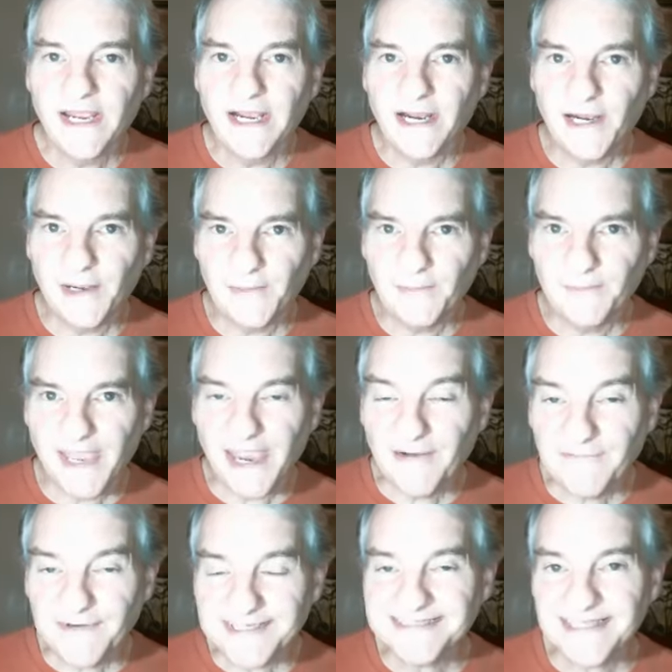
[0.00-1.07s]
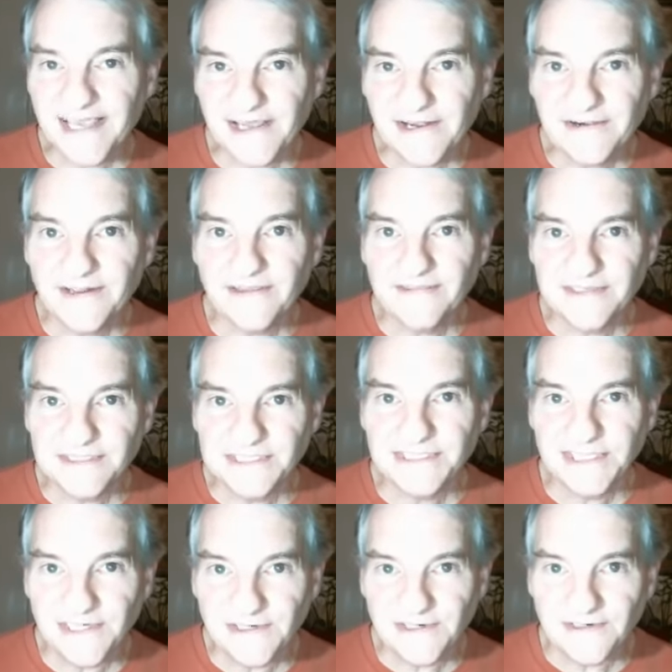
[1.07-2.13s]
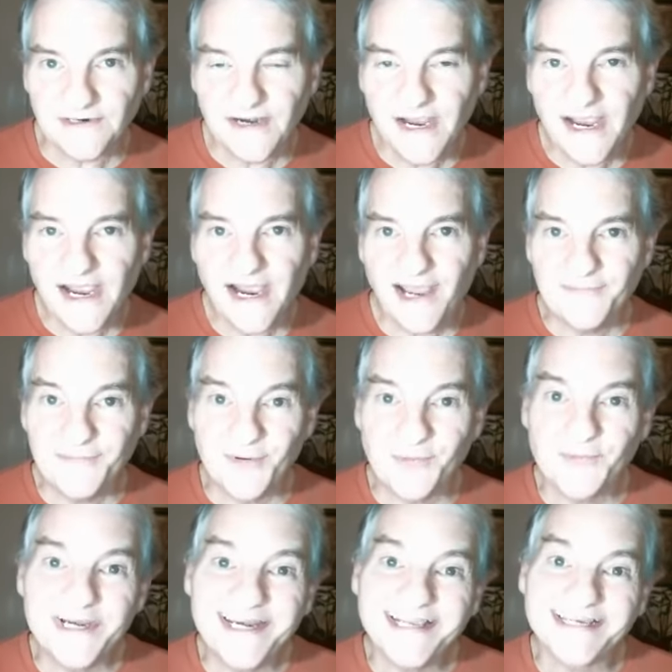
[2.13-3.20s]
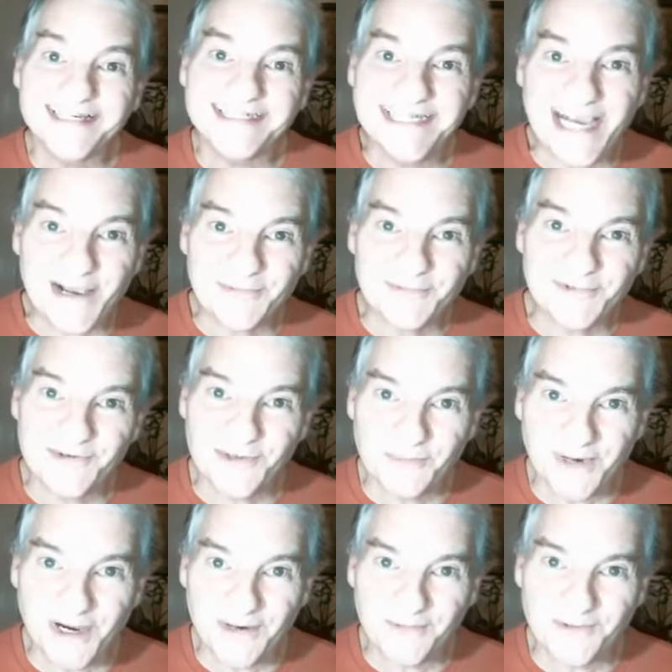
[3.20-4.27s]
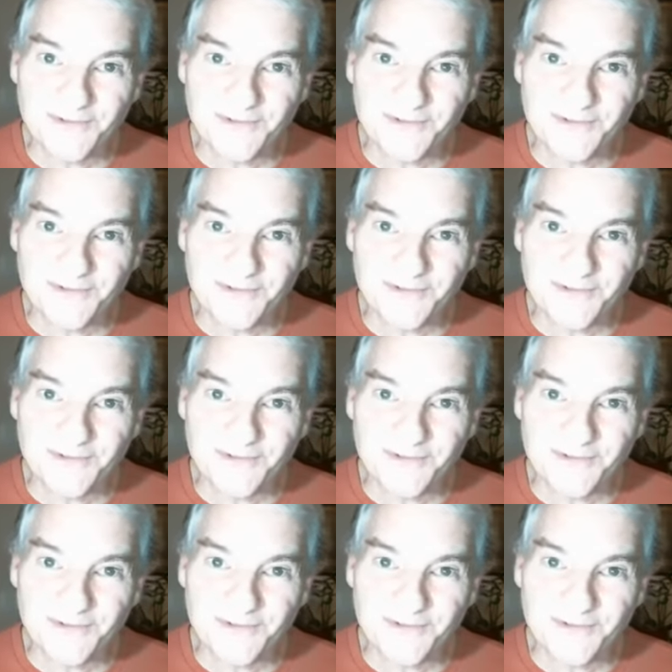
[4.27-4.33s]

um, every Saturday this year, I've been reading a chapter of the Bible.